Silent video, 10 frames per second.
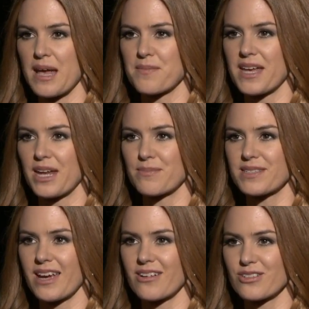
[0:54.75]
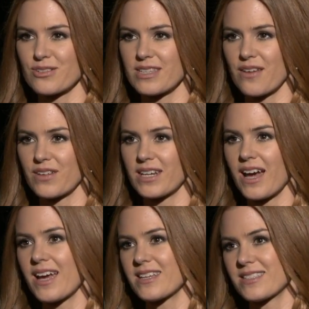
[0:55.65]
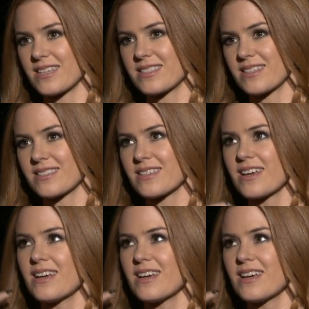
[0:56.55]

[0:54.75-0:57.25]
Amy Adams' character, is given, and I exist as